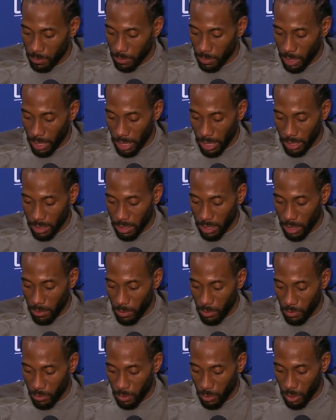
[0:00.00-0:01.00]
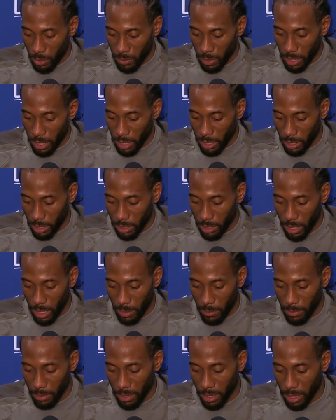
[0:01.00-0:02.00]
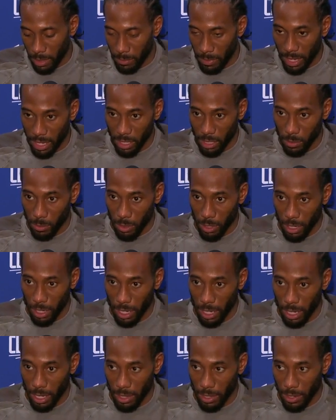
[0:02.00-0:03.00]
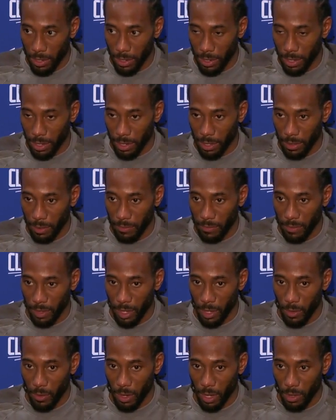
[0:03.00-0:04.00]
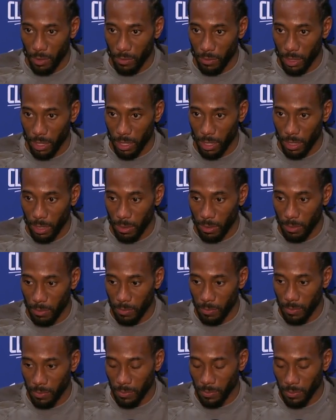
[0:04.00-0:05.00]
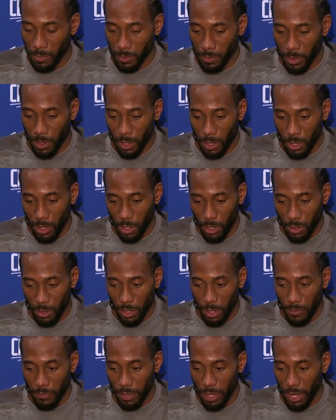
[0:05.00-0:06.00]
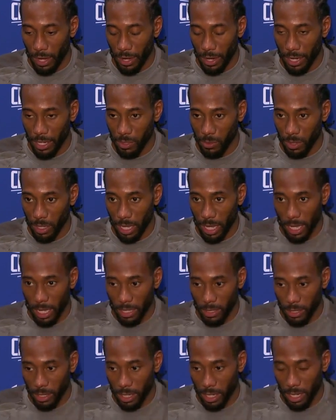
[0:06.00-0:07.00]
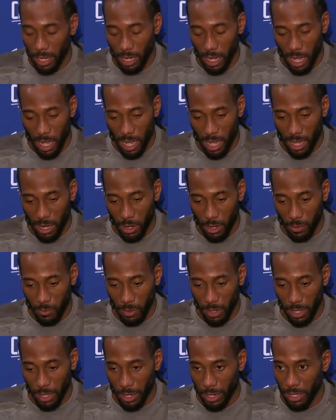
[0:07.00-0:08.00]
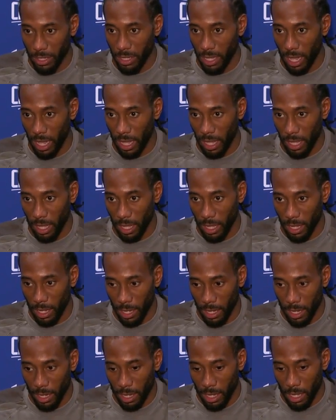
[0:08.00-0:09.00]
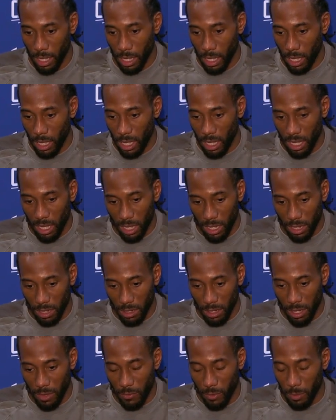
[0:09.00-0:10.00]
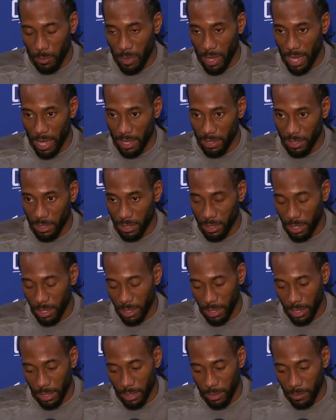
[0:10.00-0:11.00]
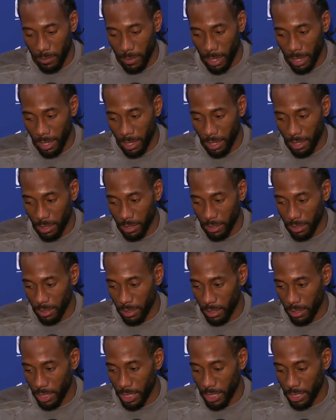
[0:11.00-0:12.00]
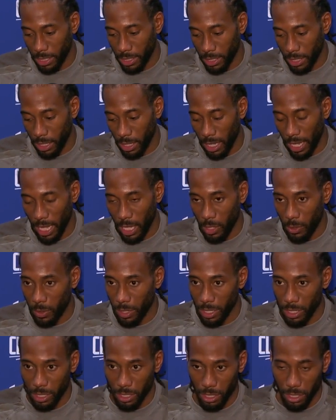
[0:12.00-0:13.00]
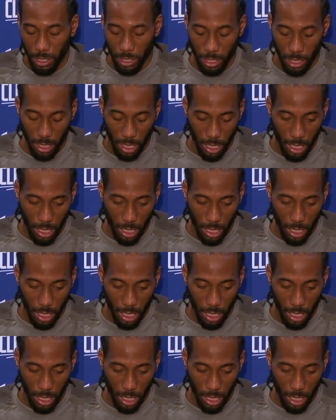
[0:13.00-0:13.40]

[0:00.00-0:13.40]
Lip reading: Like I said before, we got to keep playing basketball together and figure out, different areas when guys are getting hot or when they're attacking and the different passes they like to make, the language.